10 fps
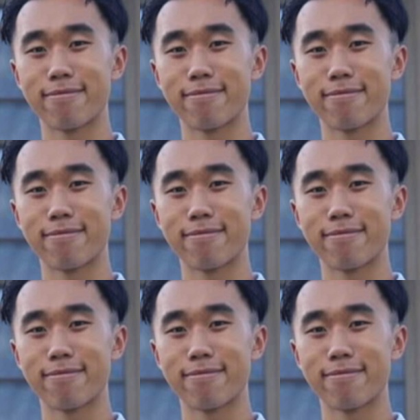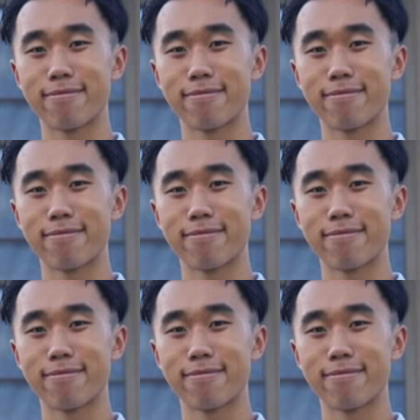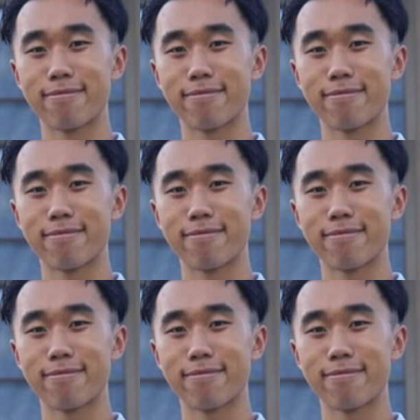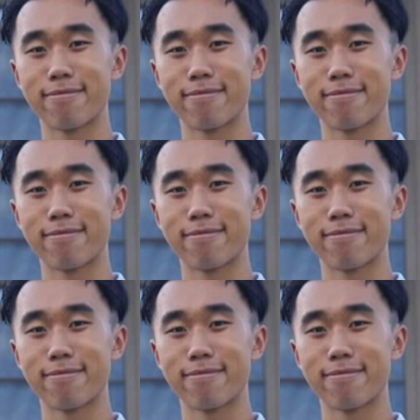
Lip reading: (no lip movement)